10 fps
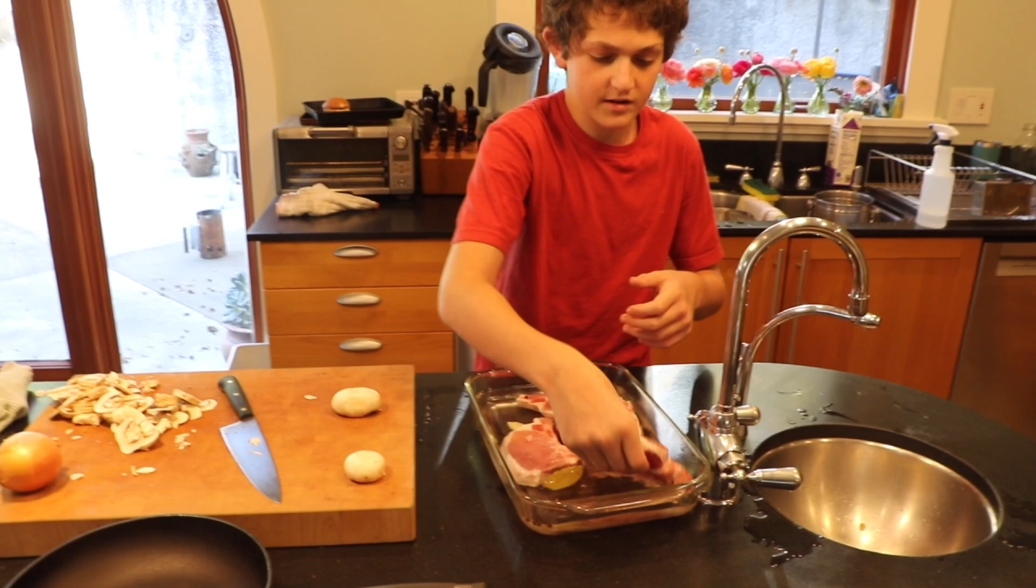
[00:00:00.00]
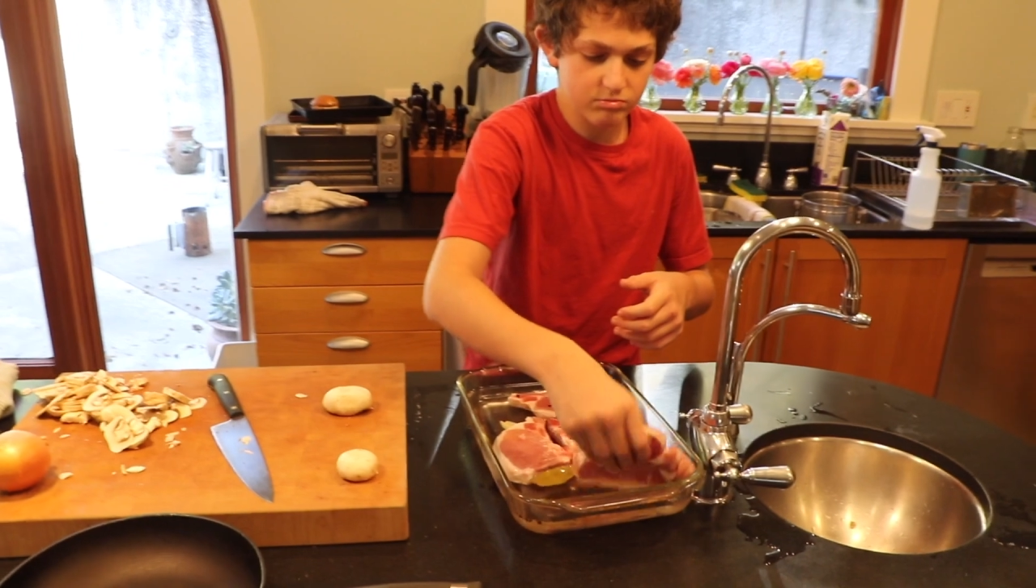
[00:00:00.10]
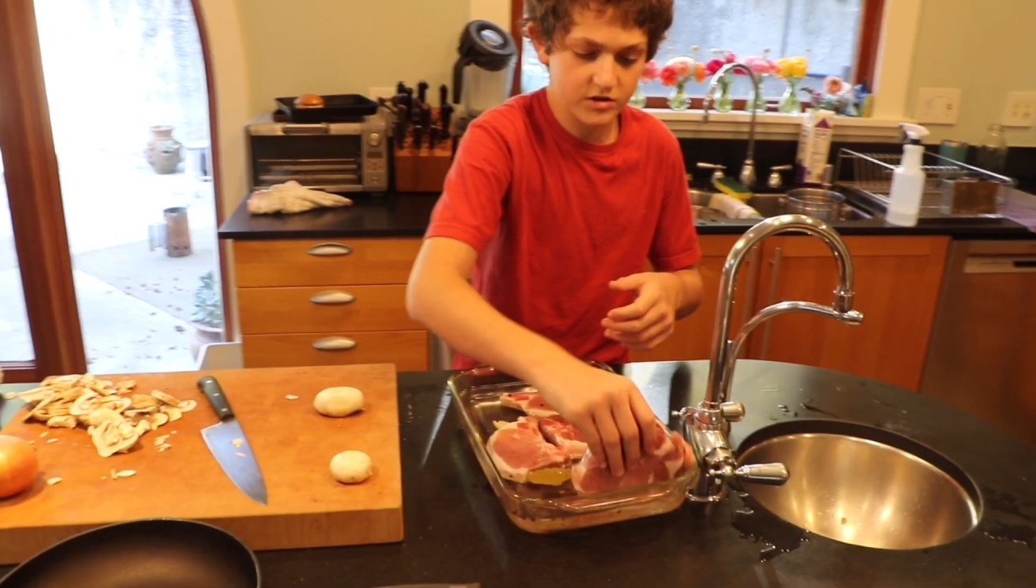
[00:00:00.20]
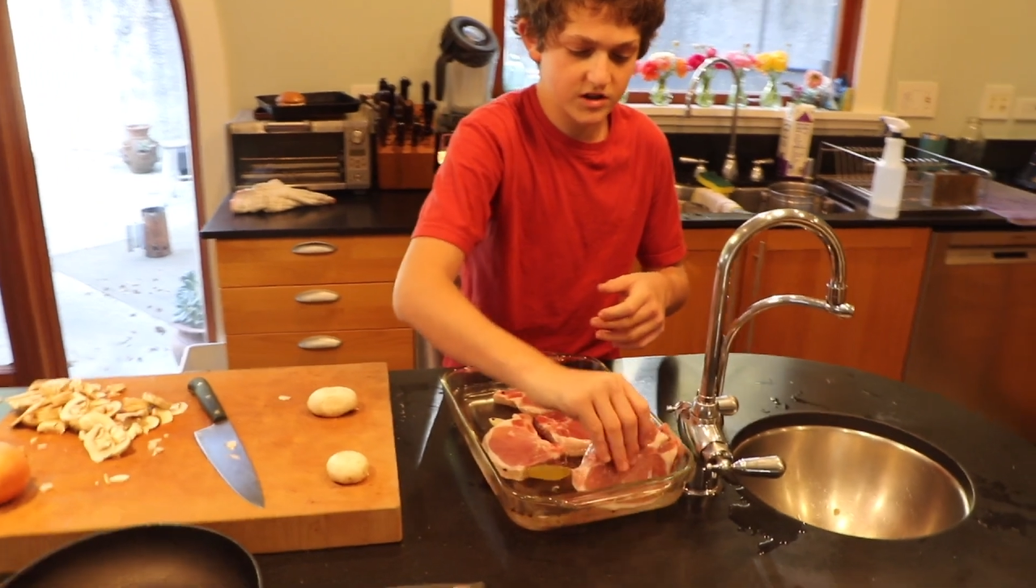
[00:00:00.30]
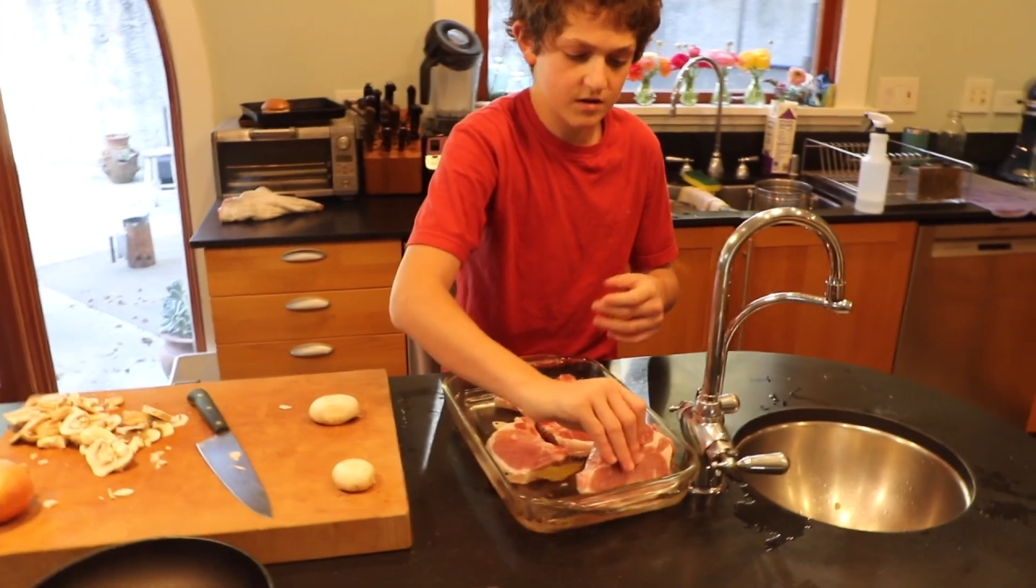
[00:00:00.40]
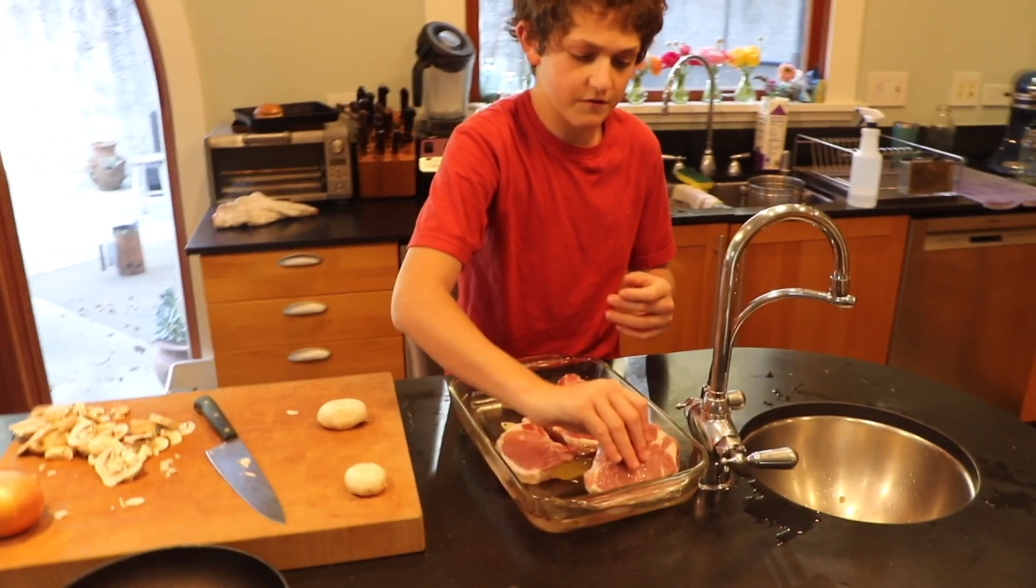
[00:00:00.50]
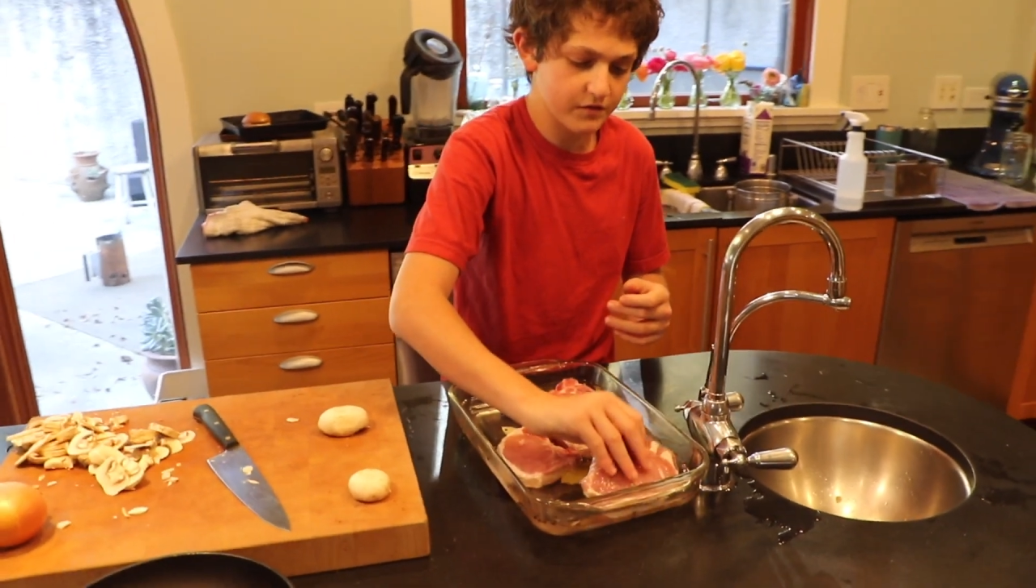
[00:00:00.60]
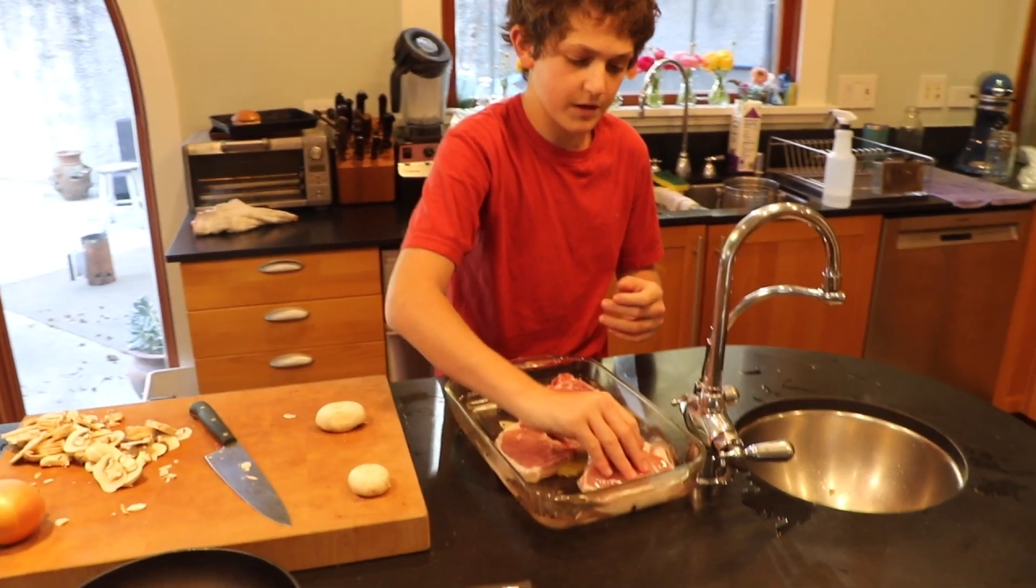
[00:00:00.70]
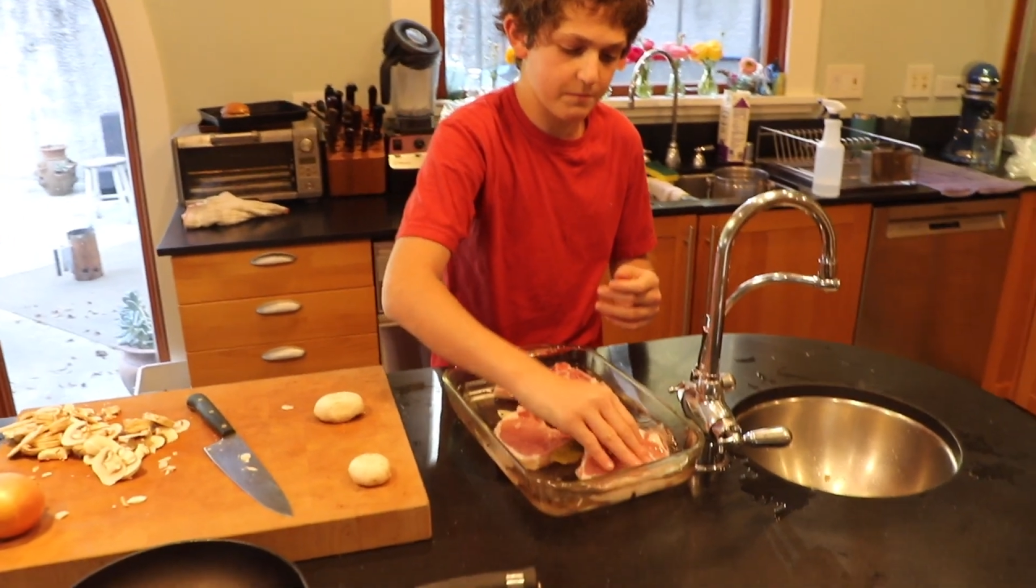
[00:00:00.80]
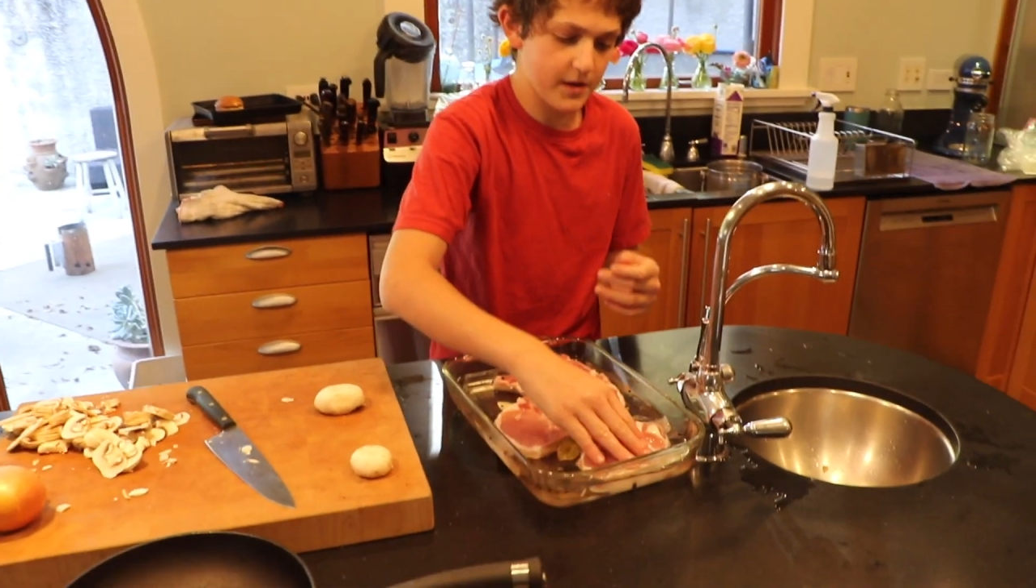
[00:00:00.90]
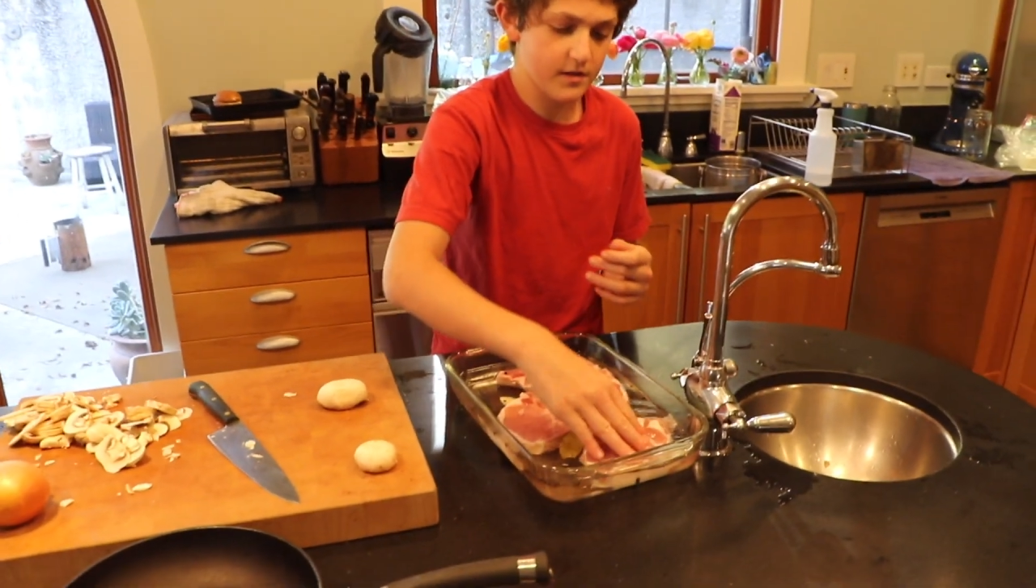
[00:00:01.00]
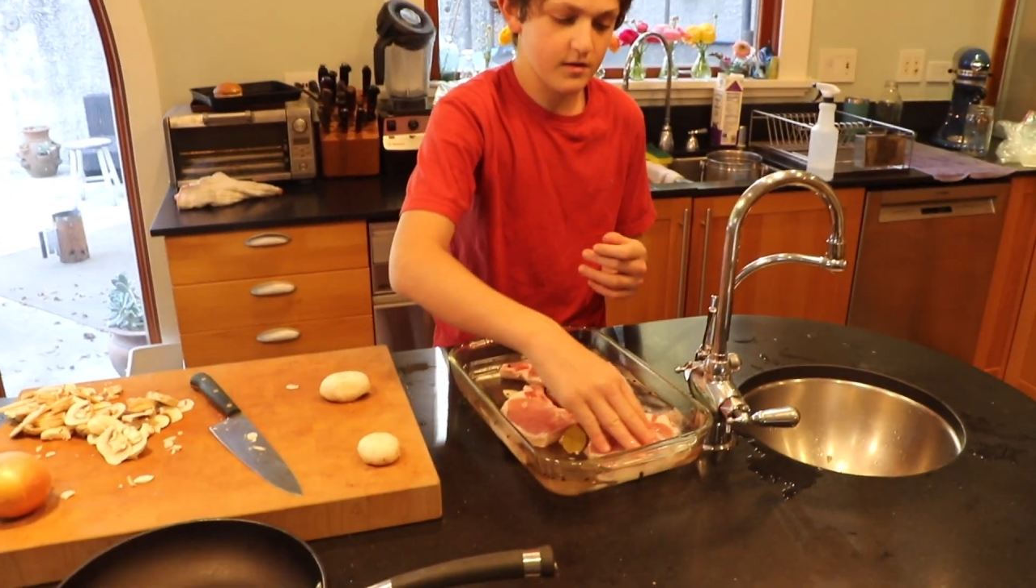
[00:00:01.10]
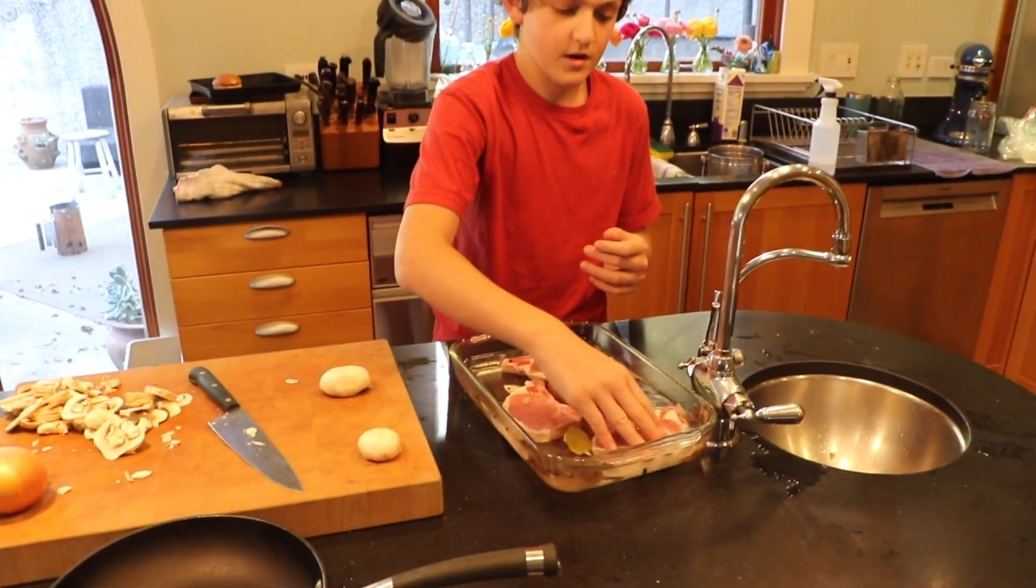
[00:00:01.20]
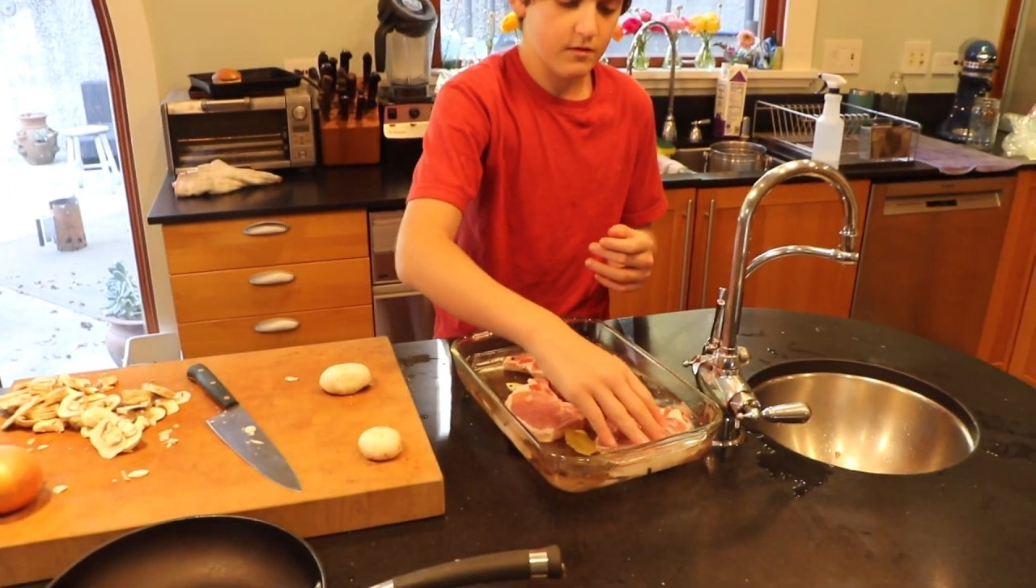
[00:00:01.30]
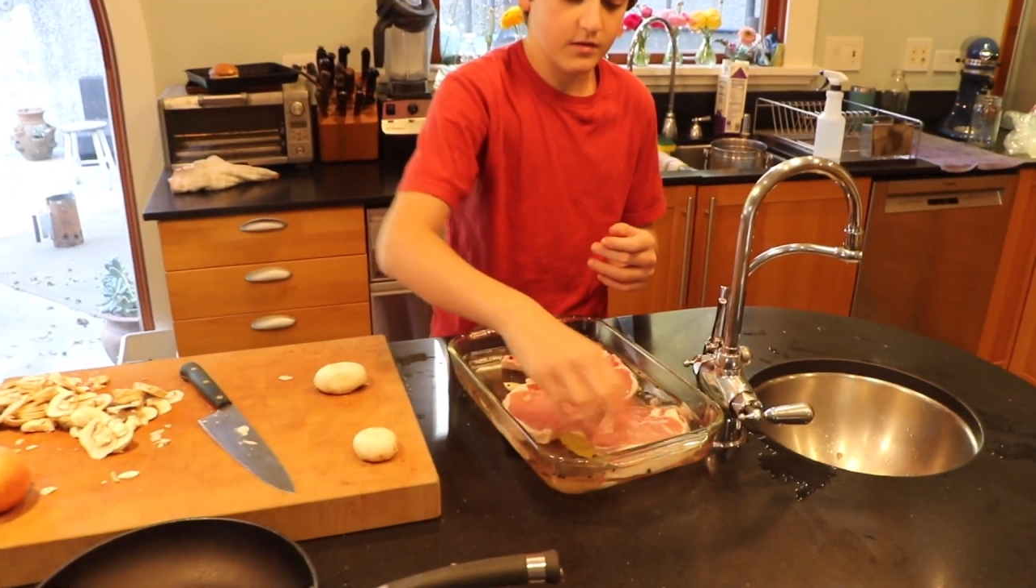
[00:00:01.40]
We're just gonna flip it,